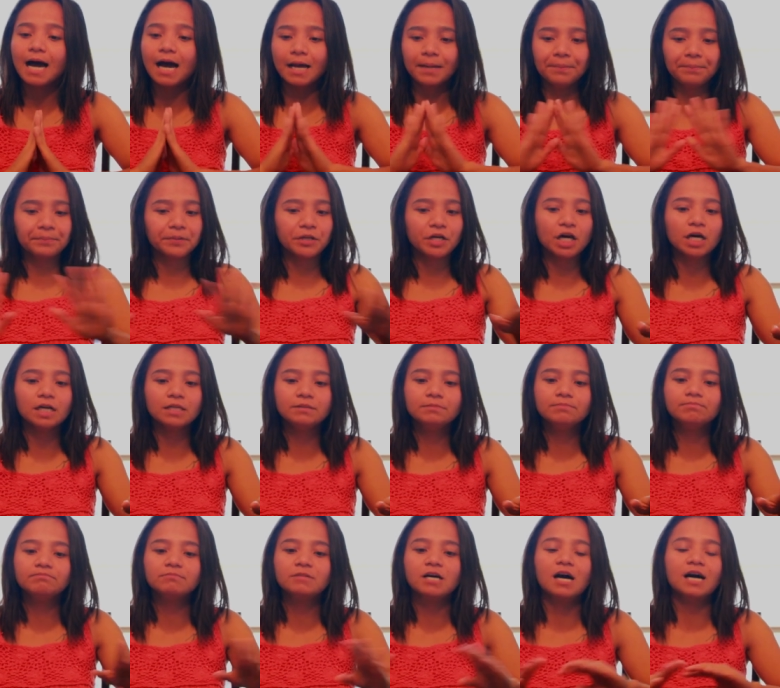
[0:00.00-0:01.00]
I'm
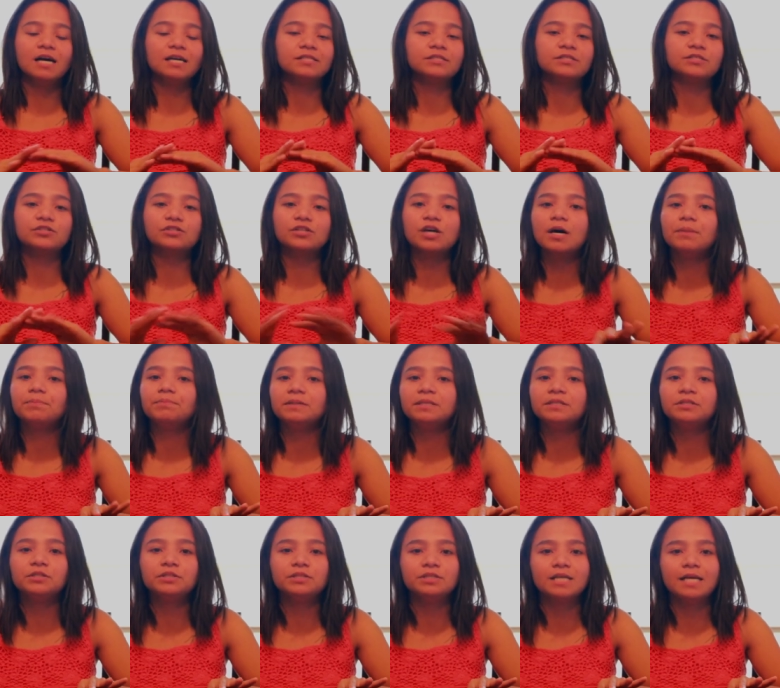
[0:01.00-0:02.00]
done. I stopped
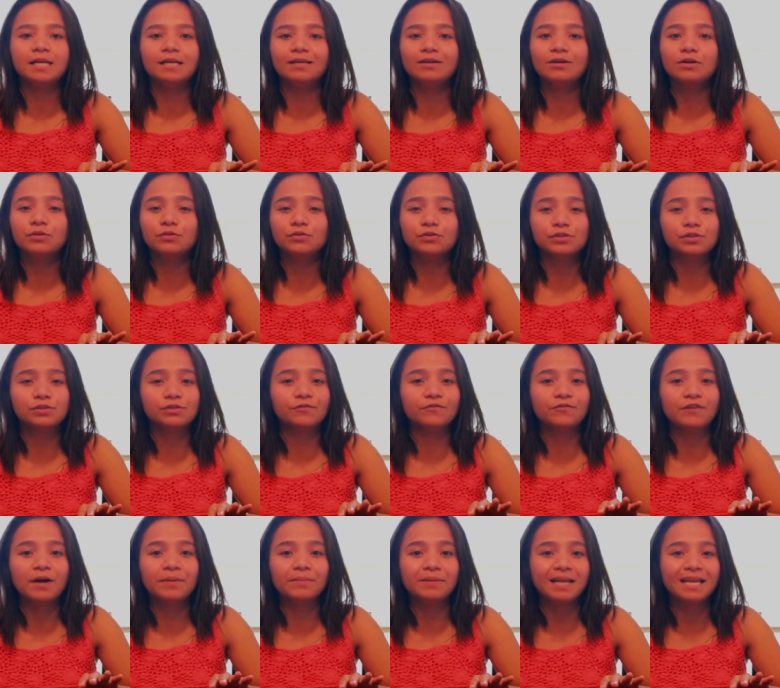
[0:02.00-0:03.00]
entertaining host
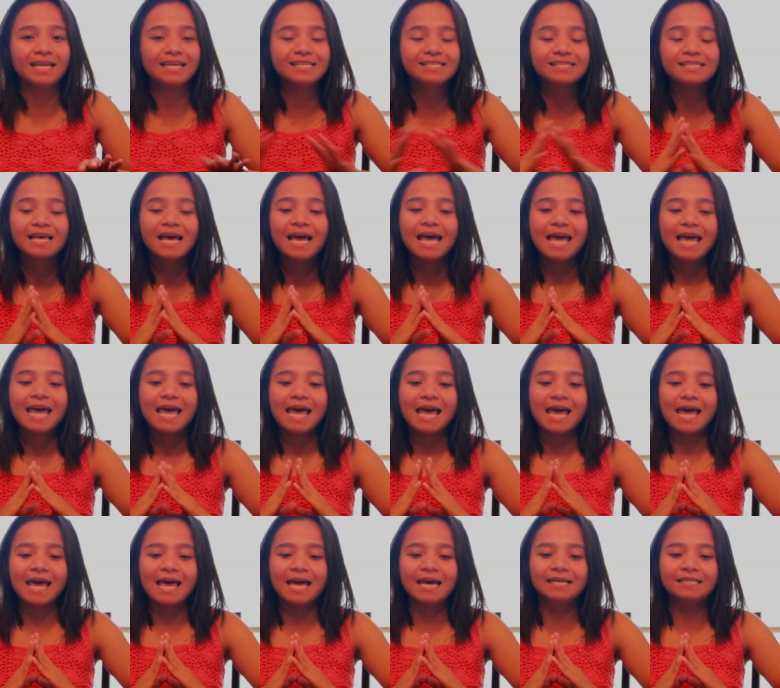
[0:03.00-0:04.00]
families
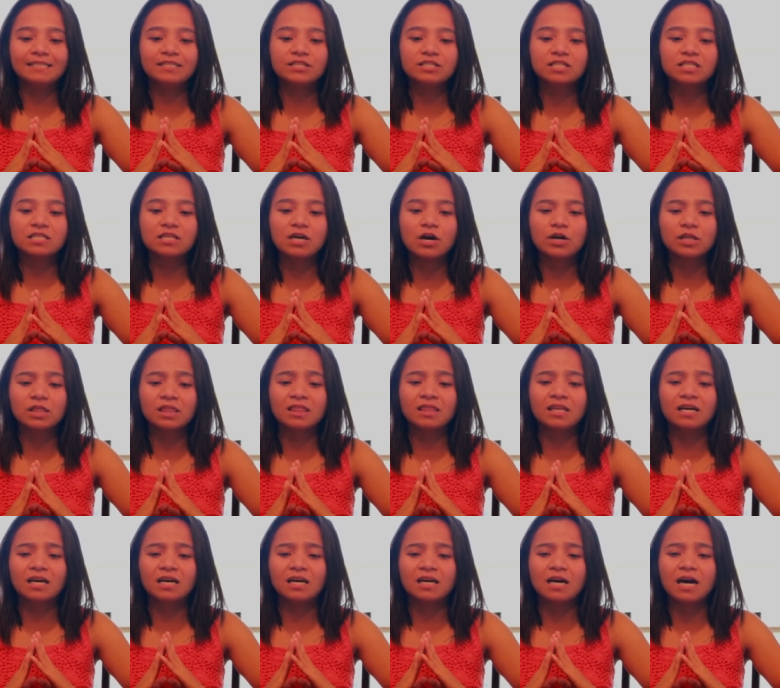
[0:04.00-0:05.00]
and thought
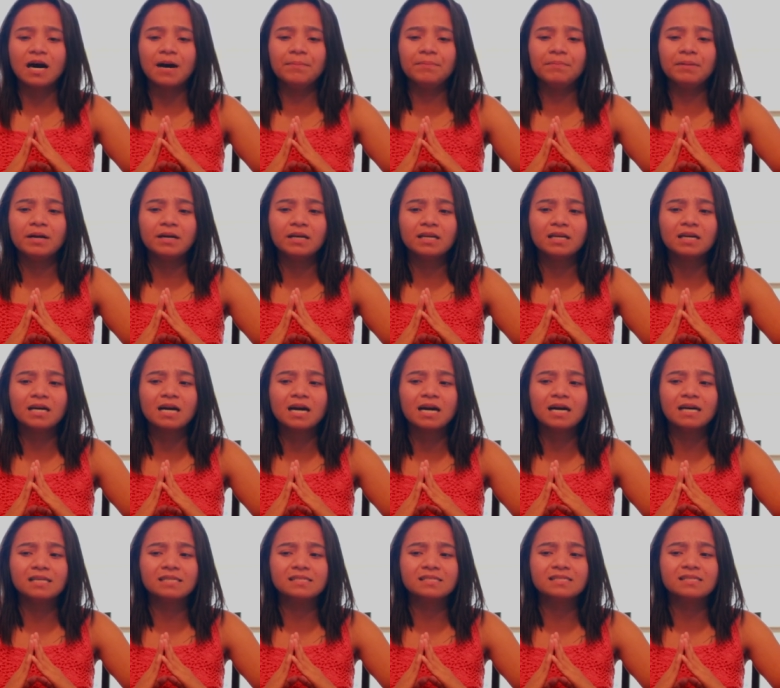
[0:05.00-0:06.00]
that
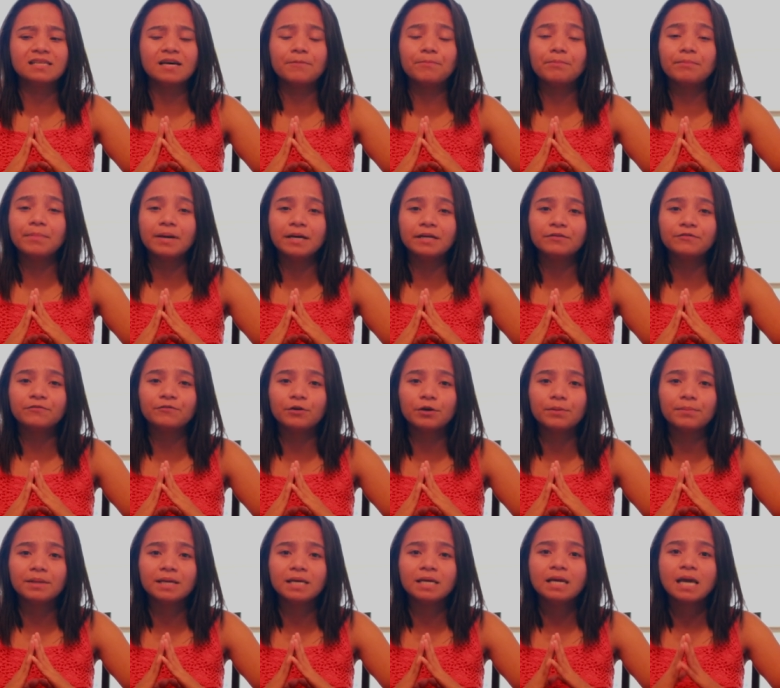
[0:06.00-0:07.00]
America is not meant for
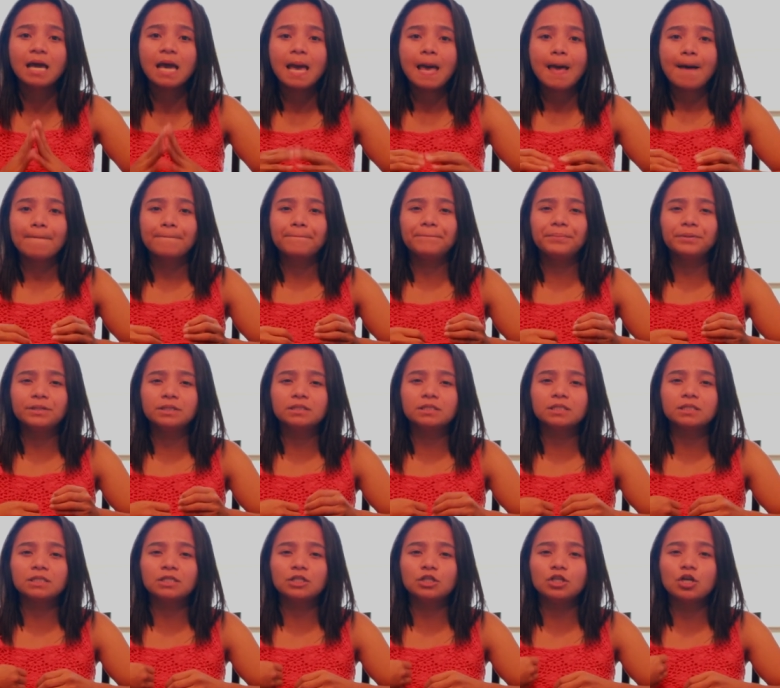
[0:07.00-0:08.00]
me.
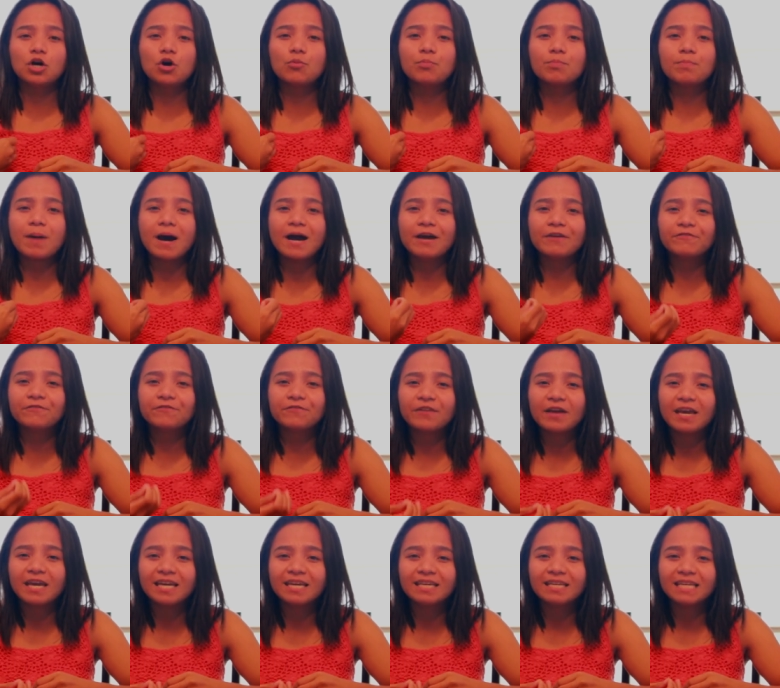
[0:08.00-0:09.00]
But you know, my
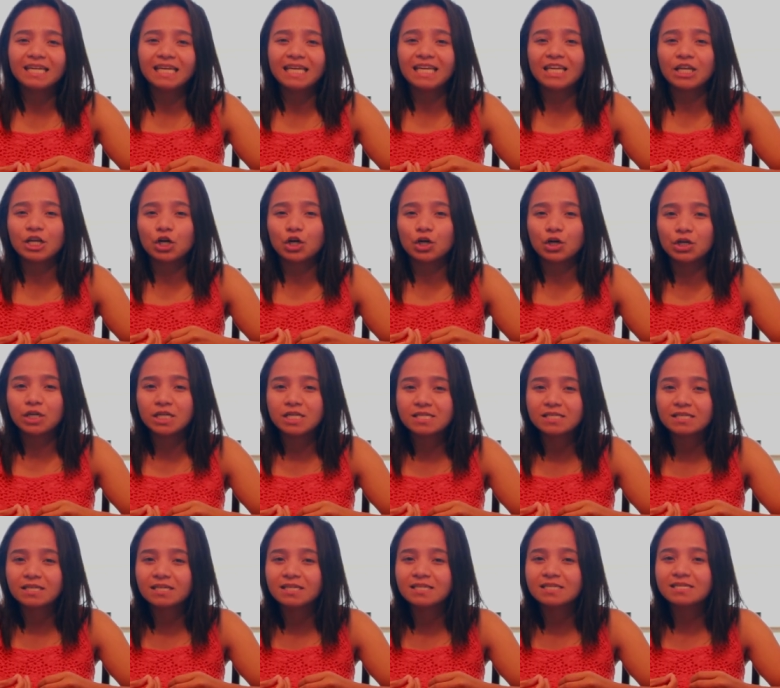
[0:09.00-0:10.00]
faith
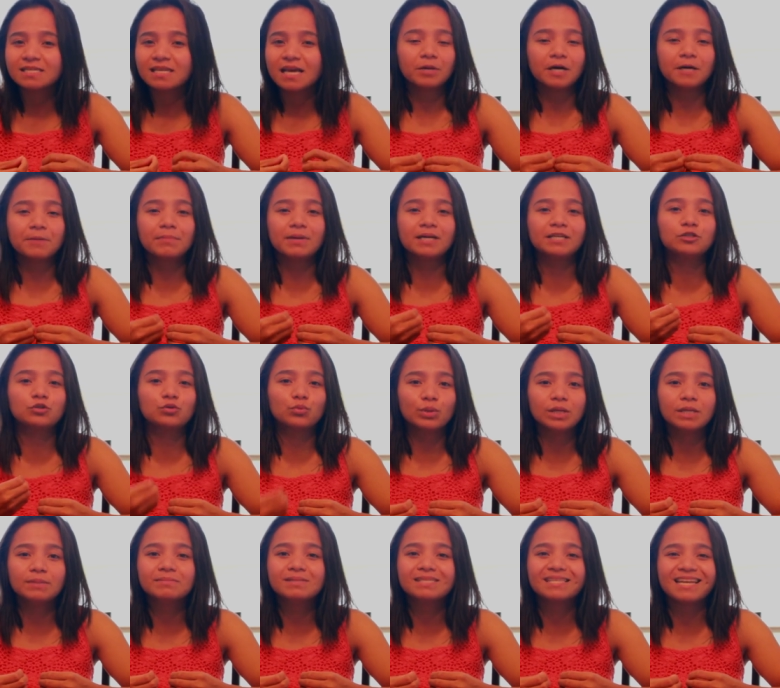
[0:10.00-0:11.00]
increases and my
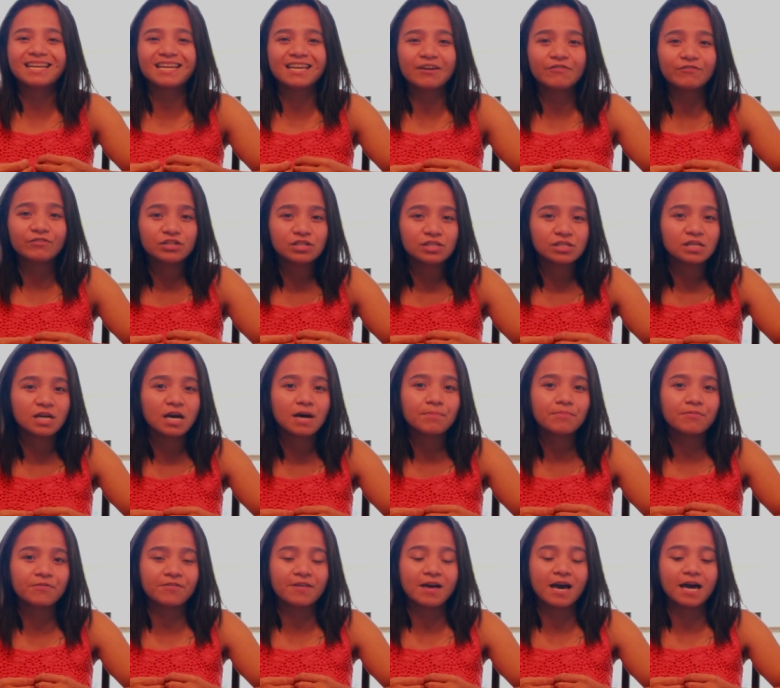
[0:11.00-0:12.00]
dreams never
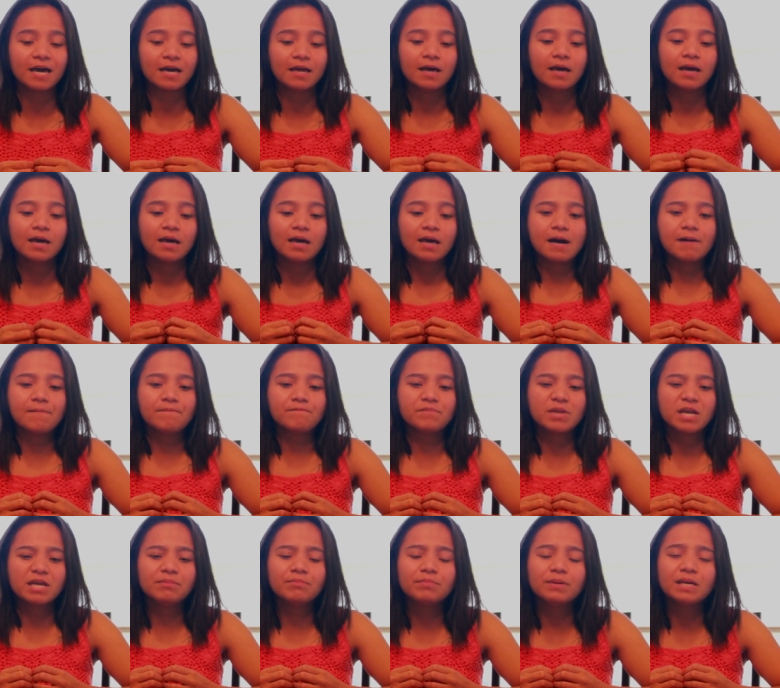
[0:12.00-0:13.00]
stop that uh,
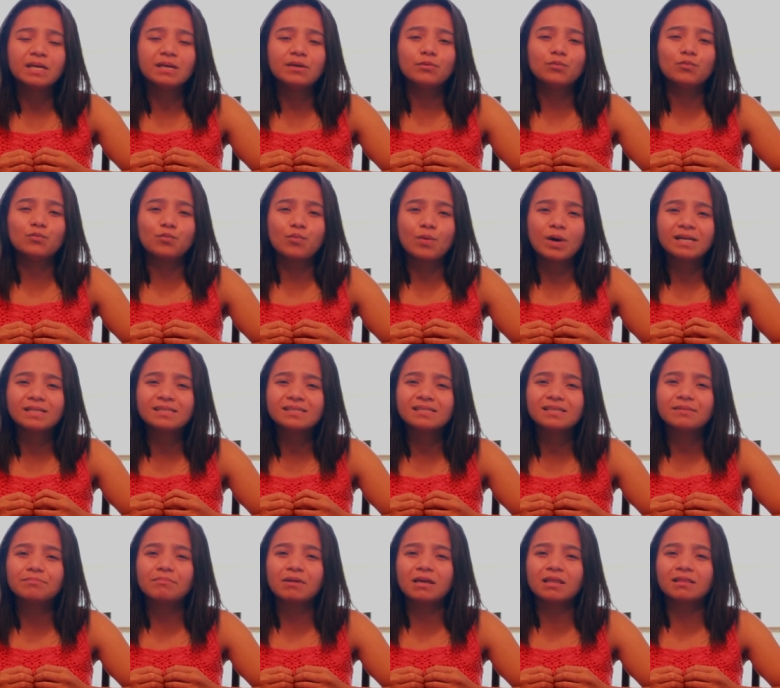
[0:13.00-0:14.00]
maybe once
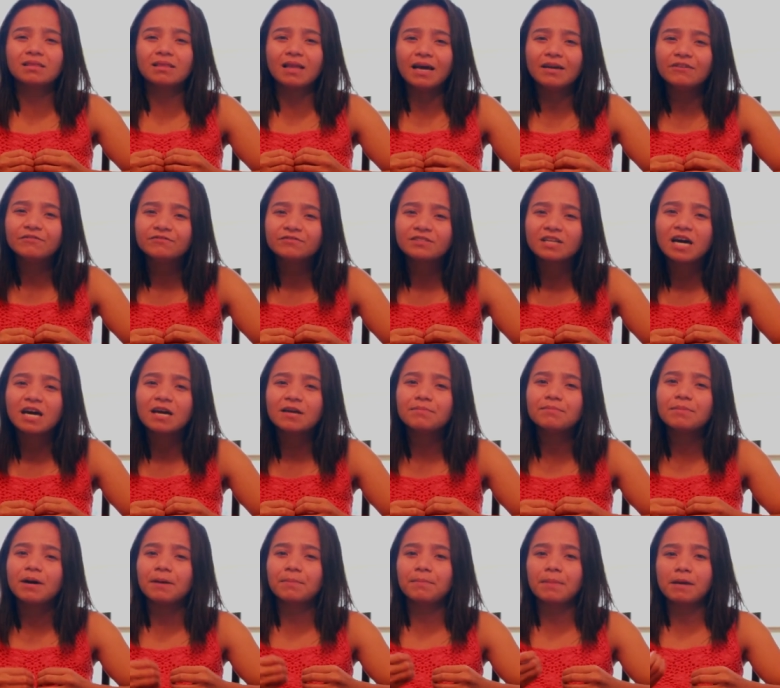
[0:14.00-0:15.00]
in my
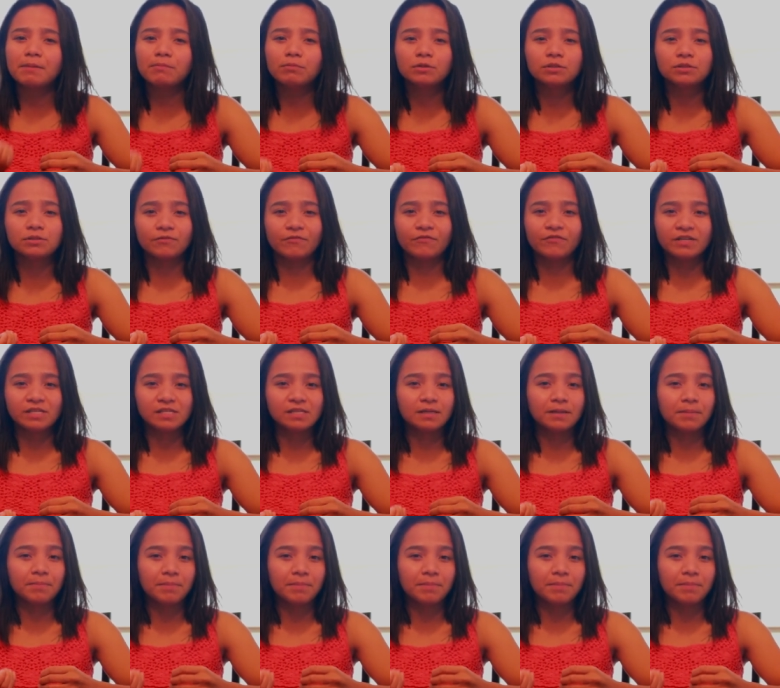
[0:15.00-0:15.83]
lifetime I'm able to visit